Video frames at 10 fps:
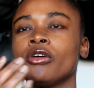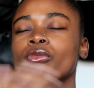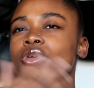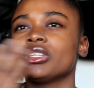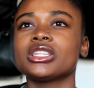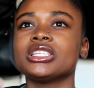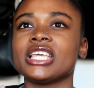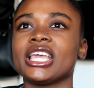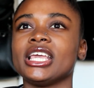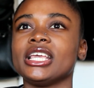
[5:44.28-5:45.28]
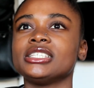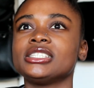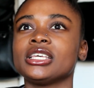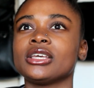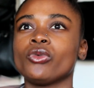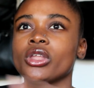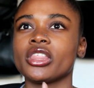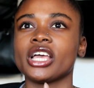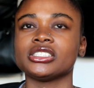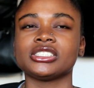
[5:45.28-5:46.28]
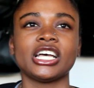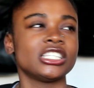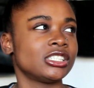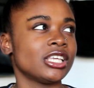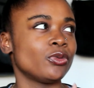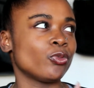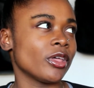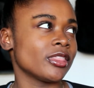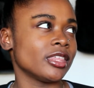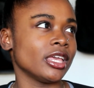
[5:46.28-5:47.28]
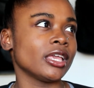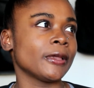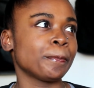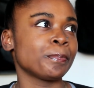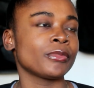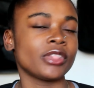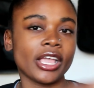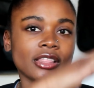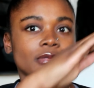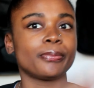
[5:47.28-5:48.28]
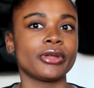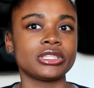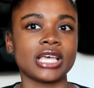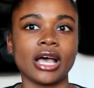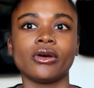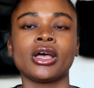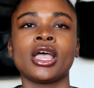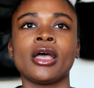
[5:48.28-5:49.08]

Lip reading: one of the days, one of the exercises said one thing, like the printout,